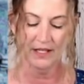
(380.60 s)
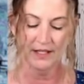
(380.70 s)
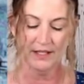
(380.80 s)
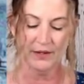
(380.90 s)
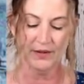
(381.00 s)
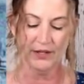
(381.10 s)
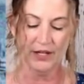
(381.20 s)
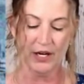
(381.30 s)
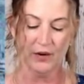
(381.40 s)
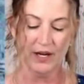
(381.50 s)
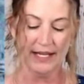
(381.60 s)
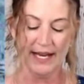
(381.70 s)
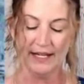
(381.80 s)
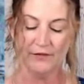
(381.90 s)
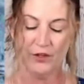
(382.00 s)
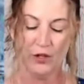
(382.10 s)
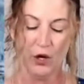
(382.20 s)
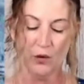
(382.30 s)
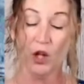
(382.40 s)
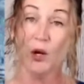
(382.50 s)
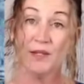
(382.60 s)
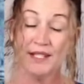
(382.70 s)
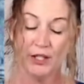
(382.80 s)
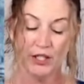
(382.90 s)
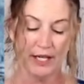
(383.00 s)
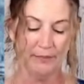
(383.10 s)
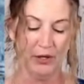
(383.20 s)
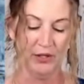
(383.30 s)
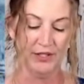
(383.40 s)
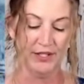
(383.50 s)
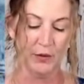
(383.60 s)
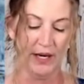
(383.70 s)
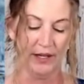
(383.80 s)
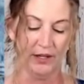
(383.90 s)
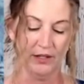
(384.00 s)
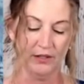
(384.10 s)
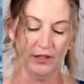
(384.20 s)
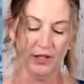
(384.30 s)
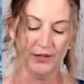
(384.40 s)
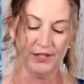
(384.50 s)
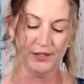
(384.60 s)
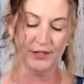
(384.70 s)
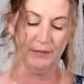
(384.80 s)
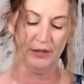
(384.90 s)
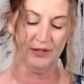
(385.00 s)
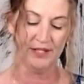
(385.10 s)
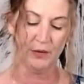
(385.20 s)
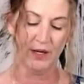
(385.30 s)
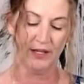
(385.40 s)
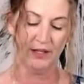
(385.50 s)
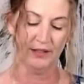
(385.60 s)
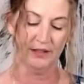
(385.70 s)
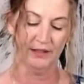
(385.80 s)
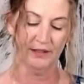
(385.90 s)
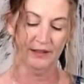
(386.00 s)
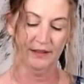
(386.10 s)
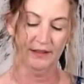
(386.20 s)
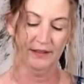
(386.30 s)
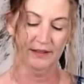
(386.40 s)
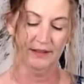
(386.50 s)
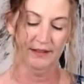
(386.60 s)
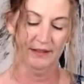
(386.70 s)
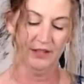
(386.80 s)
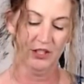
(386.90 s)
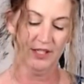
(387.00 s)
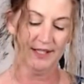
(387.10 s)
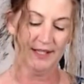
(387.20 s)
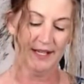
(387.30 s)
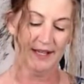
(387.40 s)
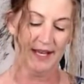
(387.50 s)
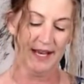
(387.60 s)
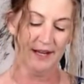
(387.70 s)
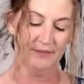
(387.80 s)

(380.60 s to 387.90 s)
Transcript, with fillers: So there you go. Again, if you go closer, it burns quicker. Closer, it burns quicker. Just like that.